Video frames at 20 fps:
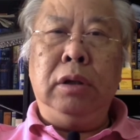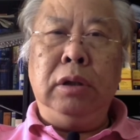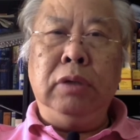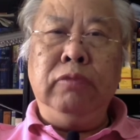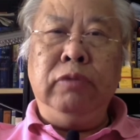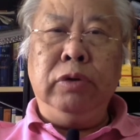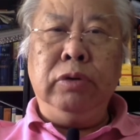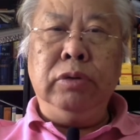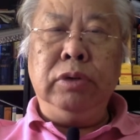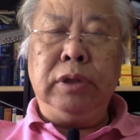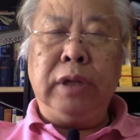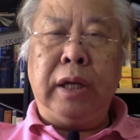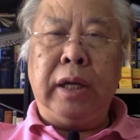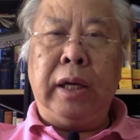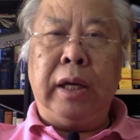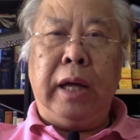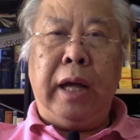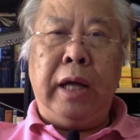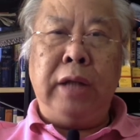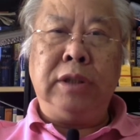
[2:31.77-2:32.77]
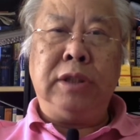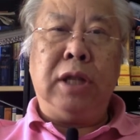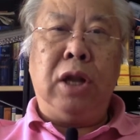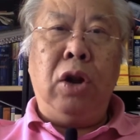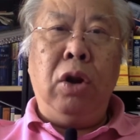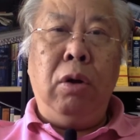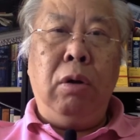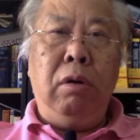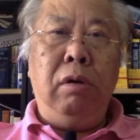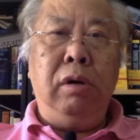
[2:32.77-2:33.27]
we will take it as
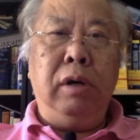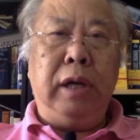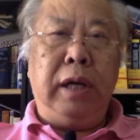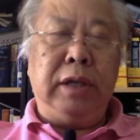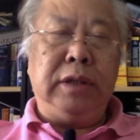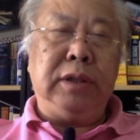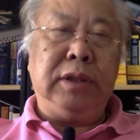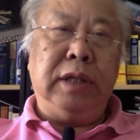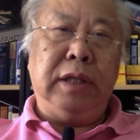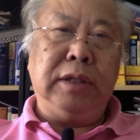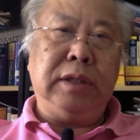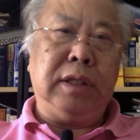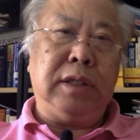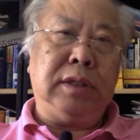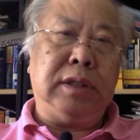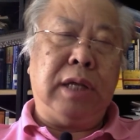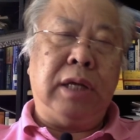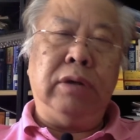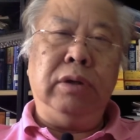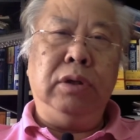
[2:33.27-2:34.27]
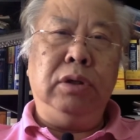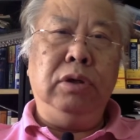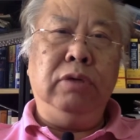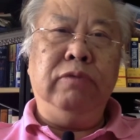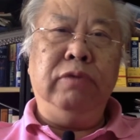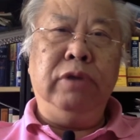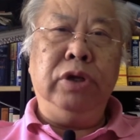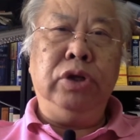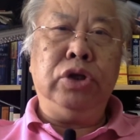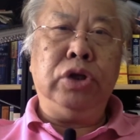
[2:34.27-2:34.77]
long as necessary to
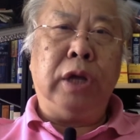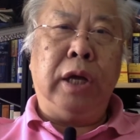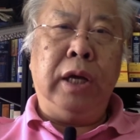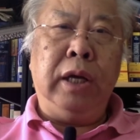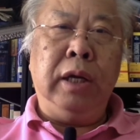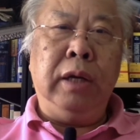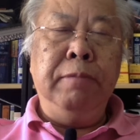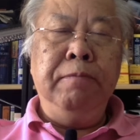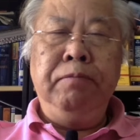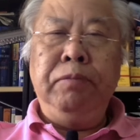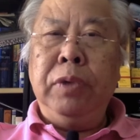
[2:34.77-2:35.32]
reach a